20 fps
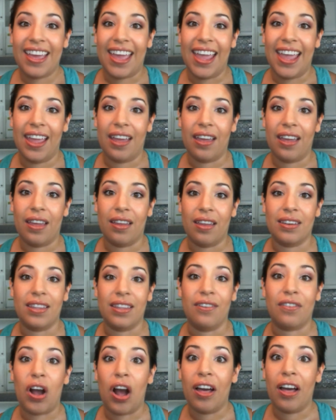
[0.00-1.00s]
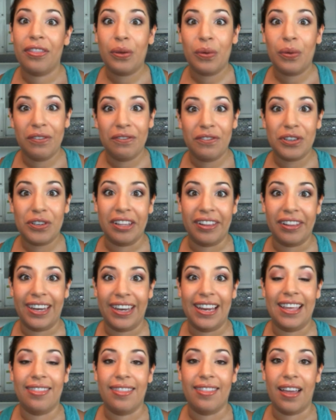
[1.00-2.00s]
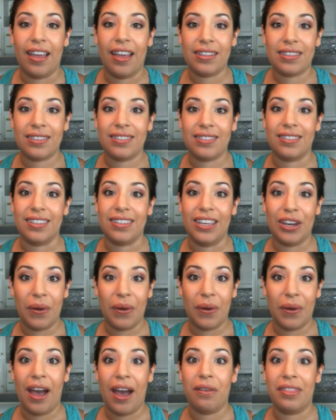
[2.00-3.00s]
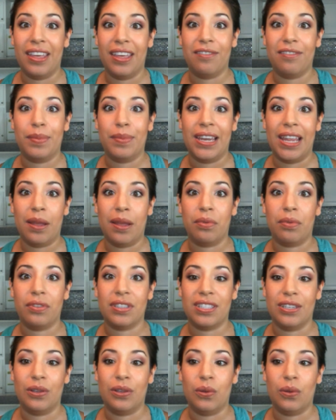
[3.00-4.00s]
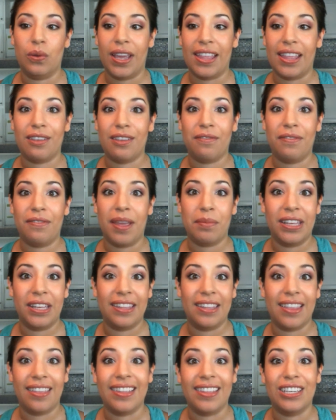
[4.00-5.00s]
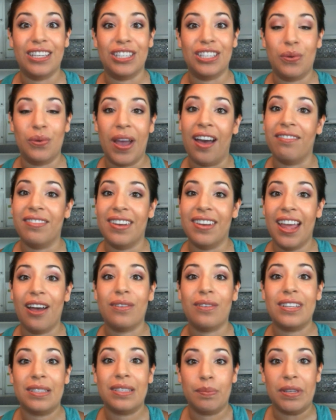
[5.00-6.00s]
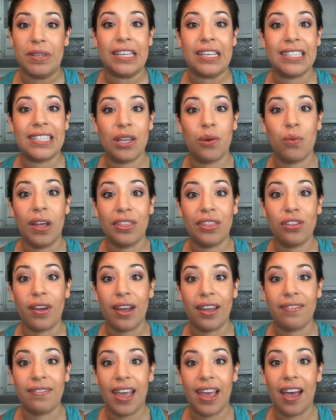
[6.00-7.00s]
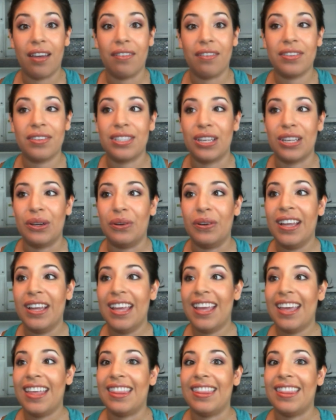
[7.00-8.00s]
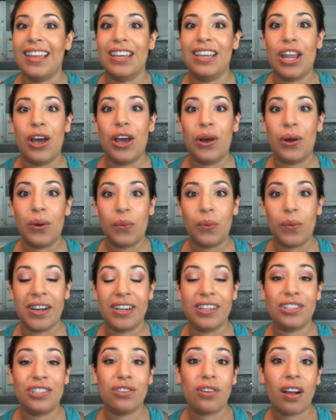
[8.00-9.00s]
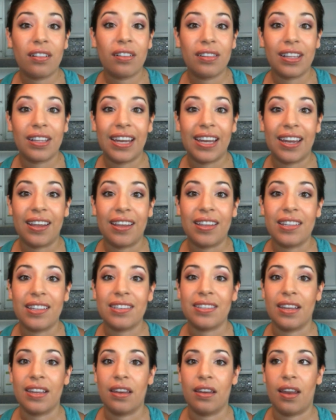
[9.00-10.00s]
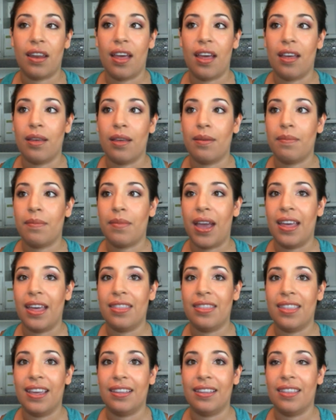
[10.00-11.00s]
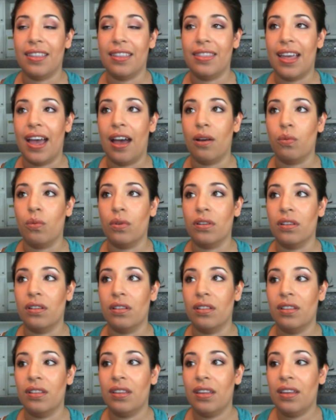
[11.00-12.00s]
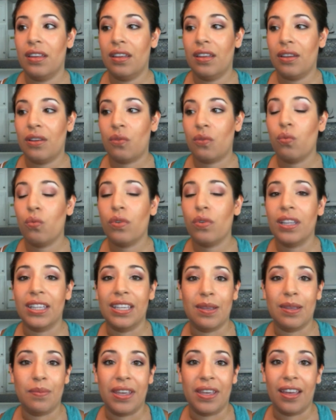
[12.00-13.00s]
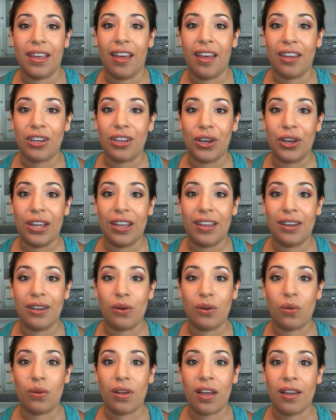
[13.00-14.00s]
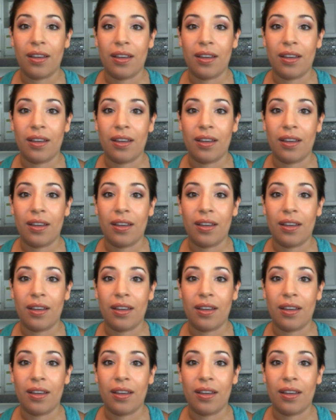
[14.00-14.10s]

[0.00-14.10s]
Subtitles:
and they've gone through infertility, and that's how they've been able to get the family that they do have now is because they went through IVF. So they know what a struggle it is, and I think that will really be a good